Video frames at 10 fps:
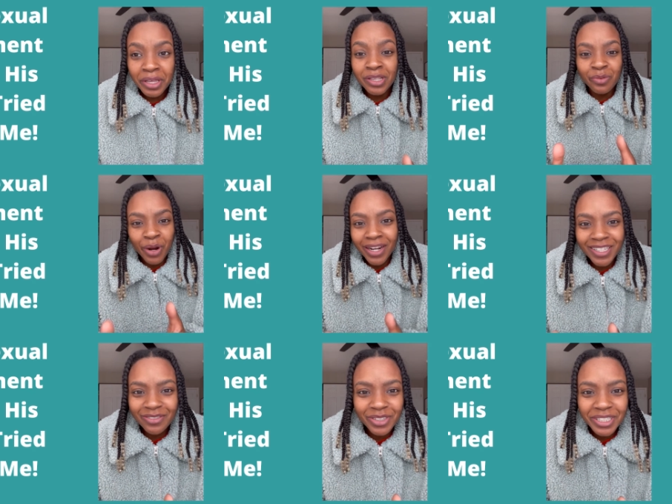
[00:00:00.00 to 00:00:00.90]
His word
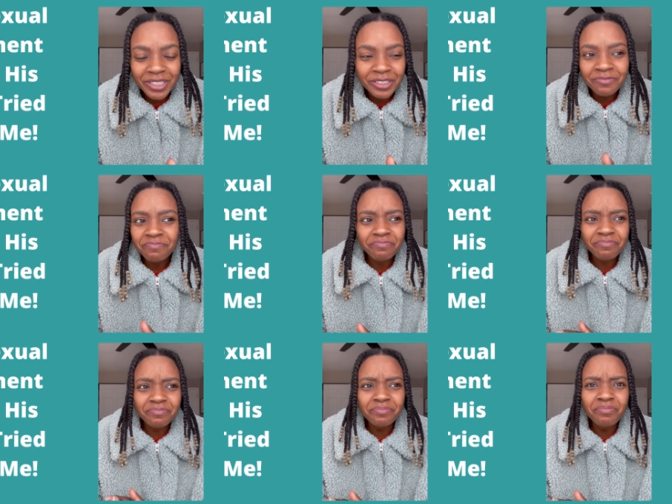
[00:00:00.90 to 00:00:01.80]
is real.
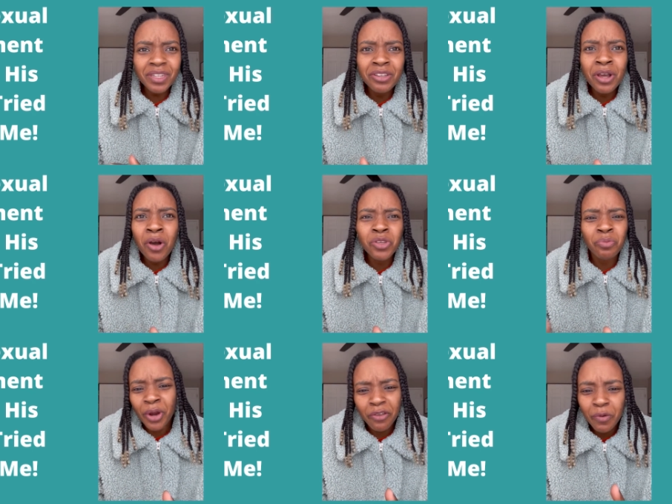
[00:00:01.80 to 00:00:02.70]
You know, you
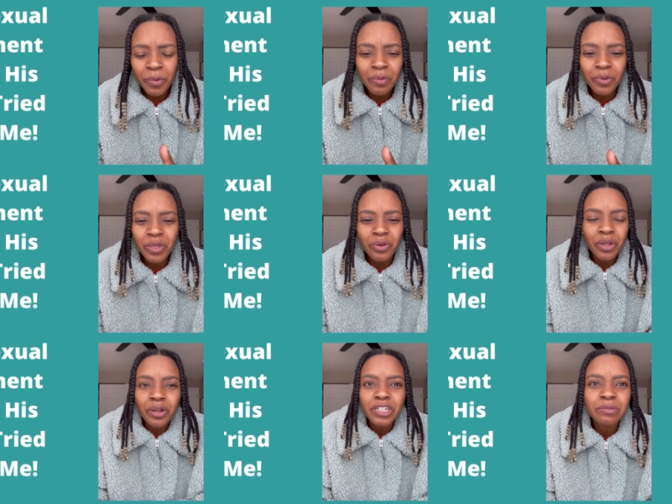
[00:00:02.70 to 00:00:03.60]
pray for people, you
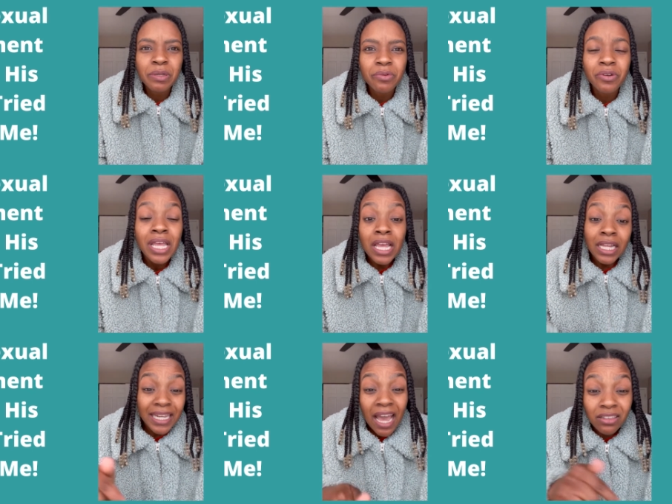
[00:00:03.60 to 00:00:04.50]
encourage people.
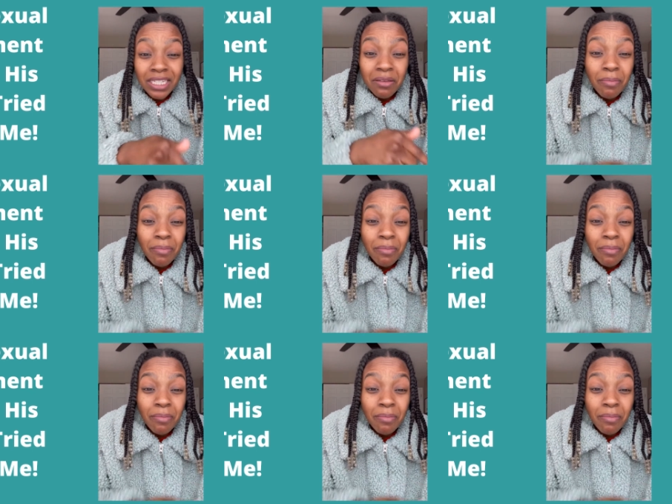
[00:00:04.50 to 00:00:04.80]
Now looking